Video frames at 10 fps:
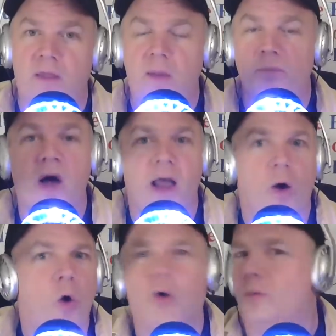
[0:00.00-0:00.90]
and they buy a
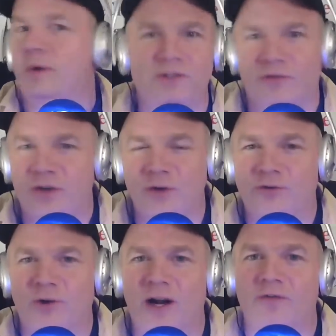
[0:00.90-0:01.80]
whole bunch of
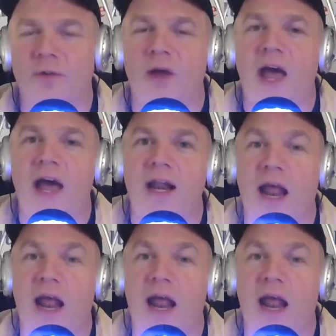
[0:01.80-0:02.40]
views right off the bat,